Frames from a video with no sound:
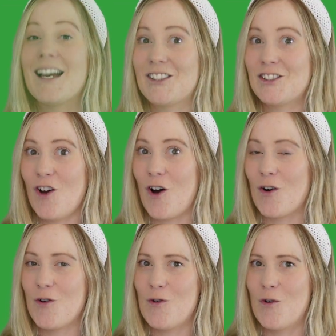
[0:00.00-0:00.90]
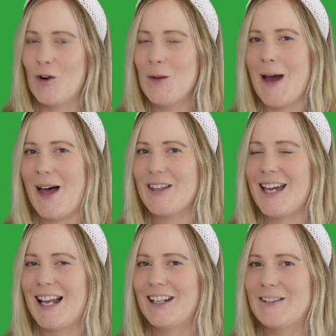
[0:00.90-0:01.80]
a song all about the
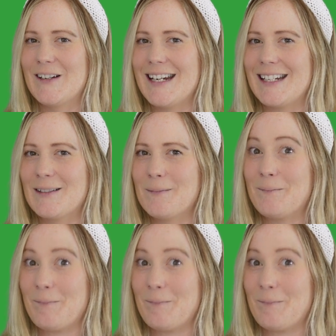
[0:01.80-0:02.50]
colour green.